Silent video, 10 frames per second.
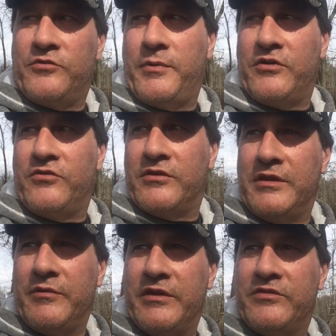
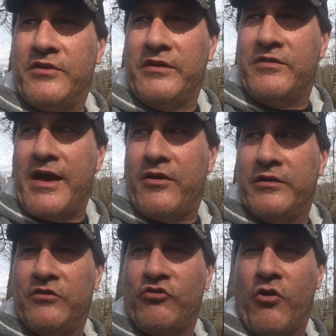especially when the sun's out
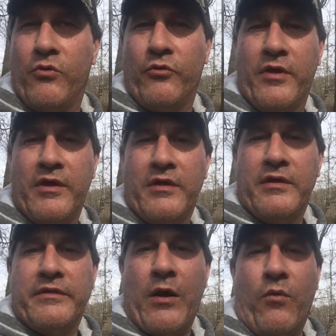and it's cold.
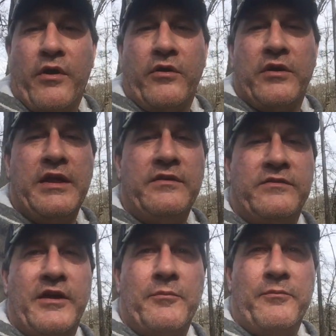That water
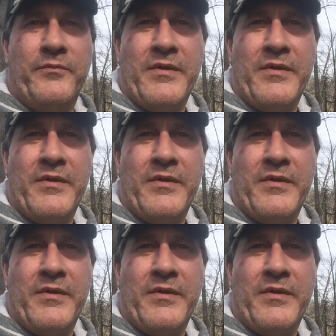heats up